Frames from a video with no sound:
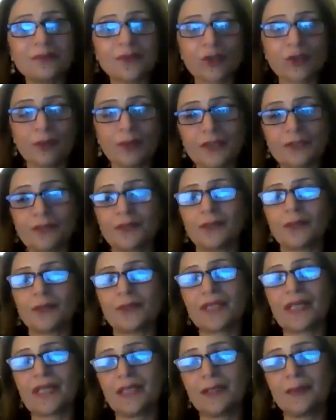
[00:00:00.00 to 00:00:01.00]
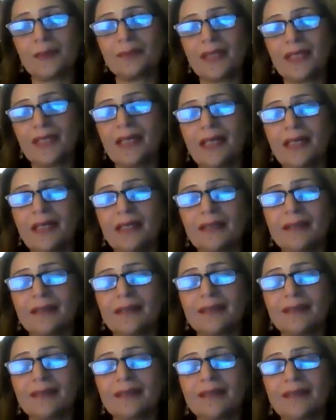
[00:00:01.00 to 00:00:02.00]
so much for your time.
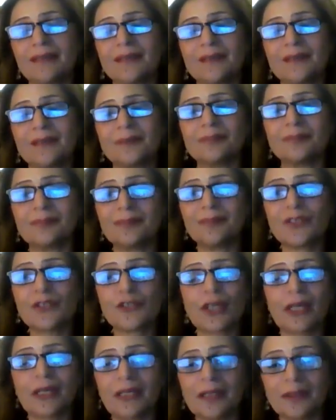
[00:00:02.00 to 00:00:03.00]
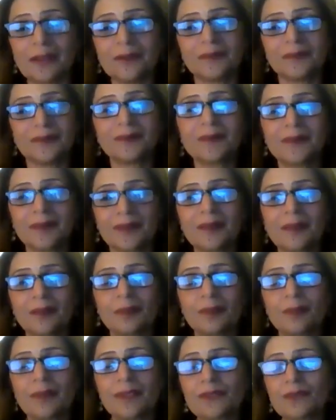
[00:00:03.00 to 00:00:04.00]
And inshallah,
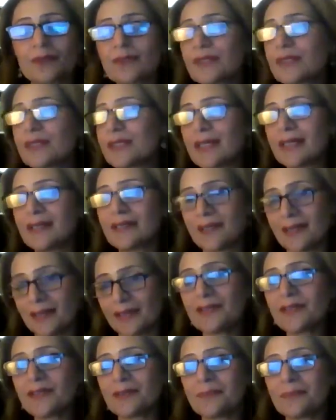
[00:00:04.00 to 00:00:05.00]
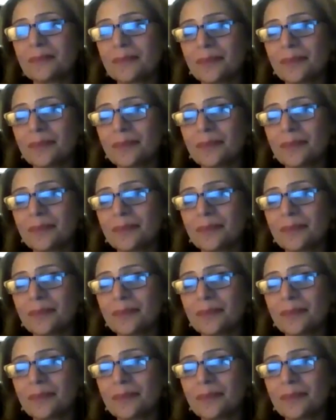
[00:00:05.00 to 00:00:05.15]
we should stay in touch.